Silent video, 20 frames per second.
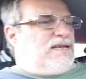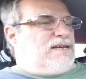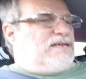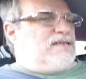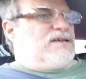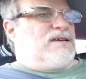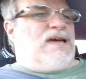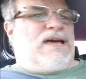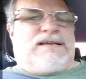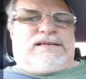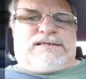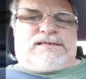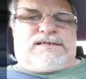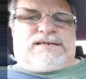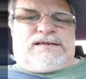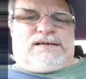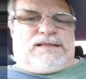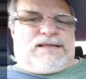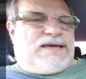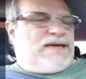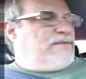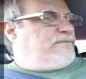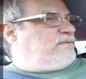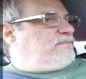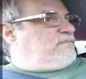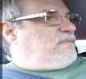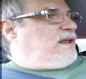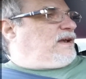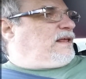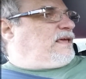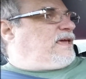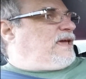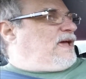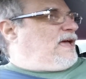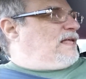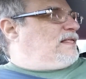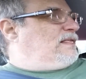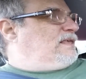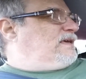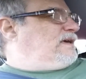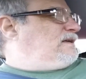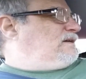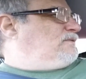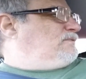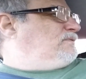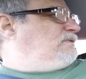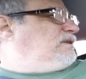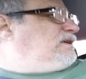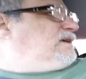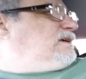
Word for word: And you guys still haven't met Callie, I don't